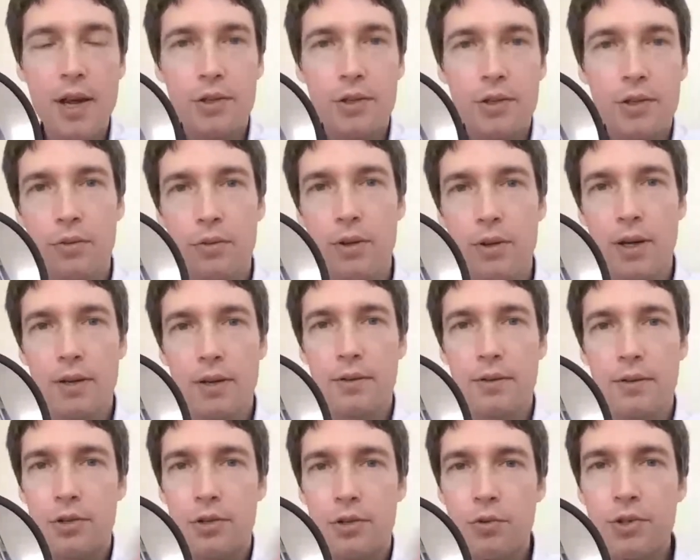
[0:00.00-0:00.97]
So uh,
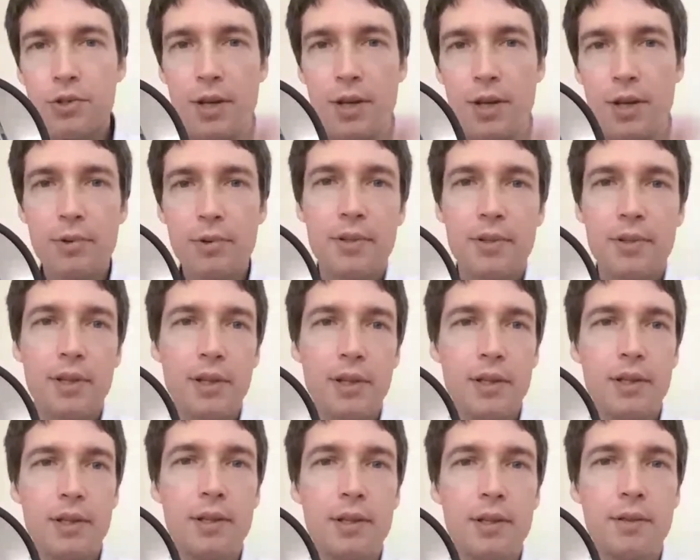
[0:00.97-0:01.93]
there's two separate
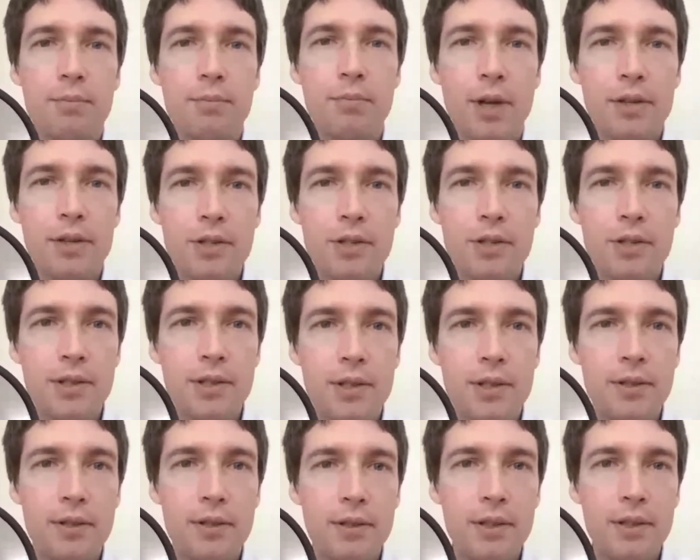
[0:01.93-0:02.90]
uh, branches
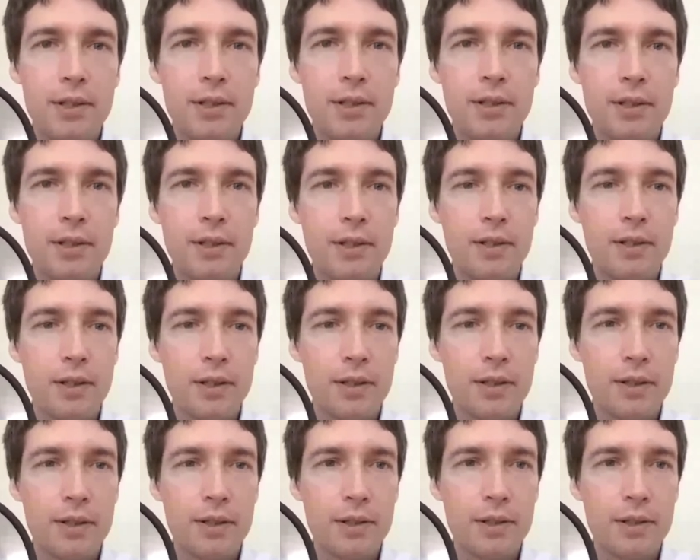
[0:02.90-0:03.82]
in the uh,